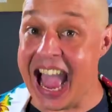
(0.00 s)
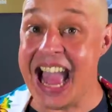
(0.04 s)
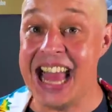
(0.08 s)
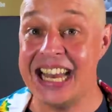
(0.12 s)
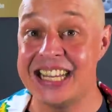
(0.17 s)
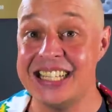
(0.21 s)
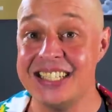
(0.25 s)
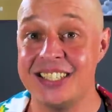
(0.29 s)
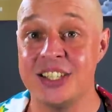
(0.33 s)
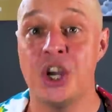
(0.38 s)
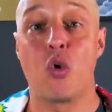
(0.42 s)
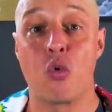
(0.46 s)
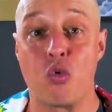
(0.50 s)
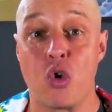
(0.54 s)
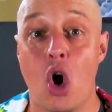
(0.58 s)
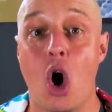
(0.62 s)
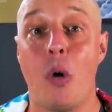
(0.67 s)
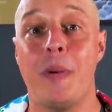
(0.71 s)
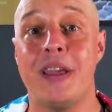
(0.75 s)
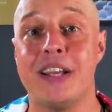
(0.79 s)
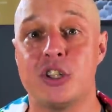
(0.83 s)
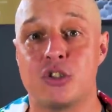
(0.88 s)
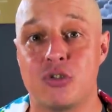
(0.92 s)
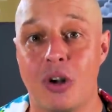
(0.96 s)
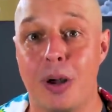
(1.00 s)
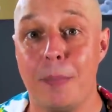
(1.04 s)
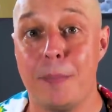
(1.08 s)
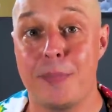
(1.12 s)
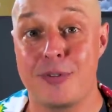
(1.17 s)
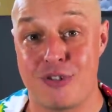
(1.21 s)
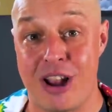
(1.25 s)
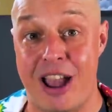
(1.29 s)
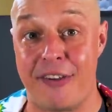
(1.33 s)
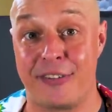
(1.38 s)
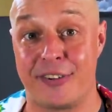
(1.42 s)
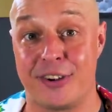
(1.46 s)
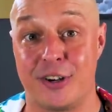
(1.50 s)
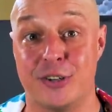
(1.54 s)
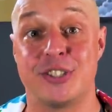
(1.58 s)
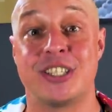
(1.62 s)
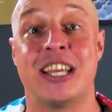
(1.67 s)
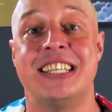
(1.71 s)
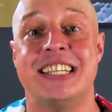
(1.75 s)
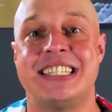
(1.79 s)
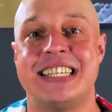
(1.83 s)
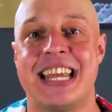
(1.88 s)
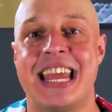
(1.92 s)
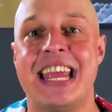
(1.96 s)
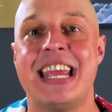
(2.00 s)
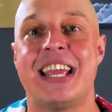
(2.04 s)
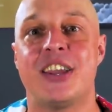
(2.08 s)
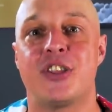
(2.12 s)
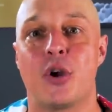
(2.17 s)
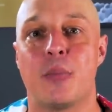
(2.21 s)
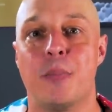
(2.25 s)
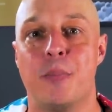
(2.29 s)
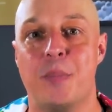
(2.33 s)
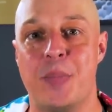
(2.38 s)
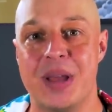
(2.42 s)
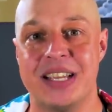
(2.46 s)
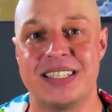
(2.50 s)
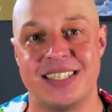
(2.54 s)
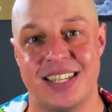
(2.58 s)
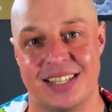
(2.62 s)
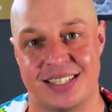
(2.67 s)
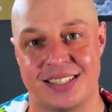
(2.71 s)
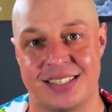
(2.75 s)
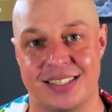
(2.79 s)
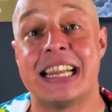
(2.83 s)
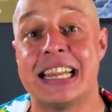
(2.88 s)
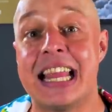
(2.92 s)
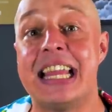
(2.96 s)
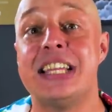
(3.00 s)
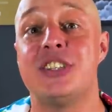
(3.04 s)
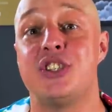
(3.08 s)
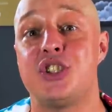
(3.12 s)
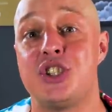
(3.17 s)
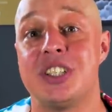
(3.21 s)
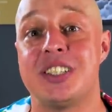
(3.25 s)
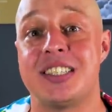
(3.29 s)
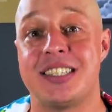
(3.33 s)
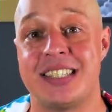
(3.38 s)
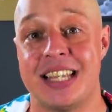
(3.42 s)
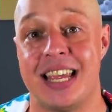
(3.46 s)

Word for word: and robbing drug traffickers to take their business. Let's just